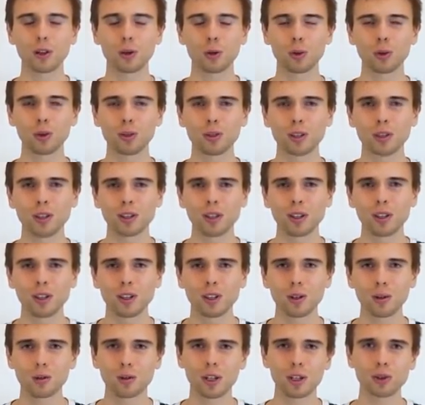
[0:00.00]
people,
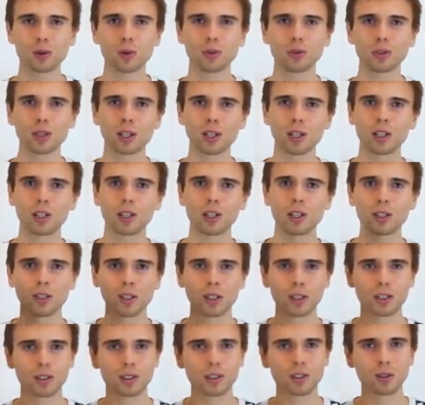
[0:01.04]
we all have
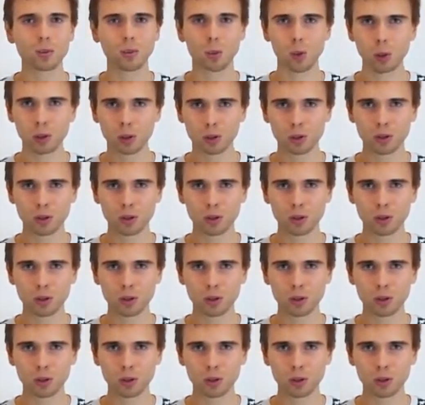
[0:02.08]
brain,